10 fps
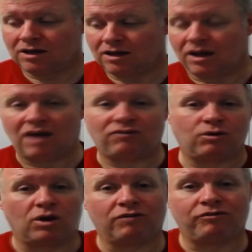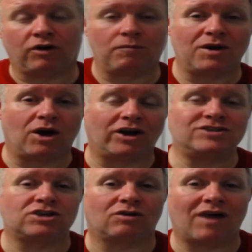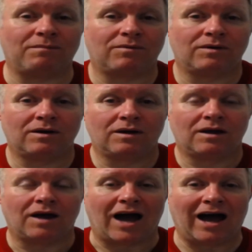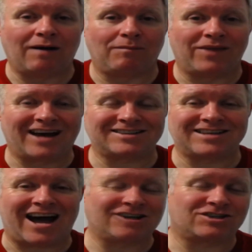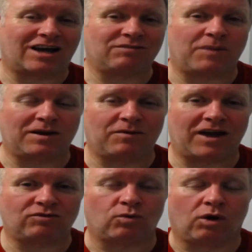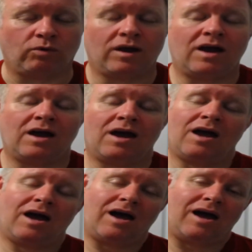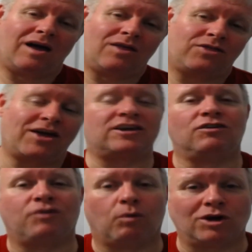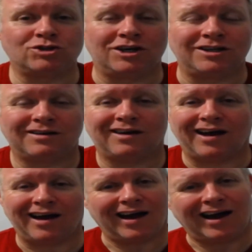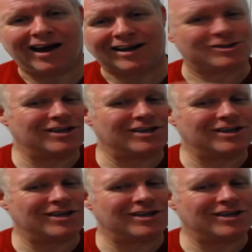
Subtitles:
If you want to follow me on Instagram, that's #BennyVapes1. Thank you for watching, and I'll see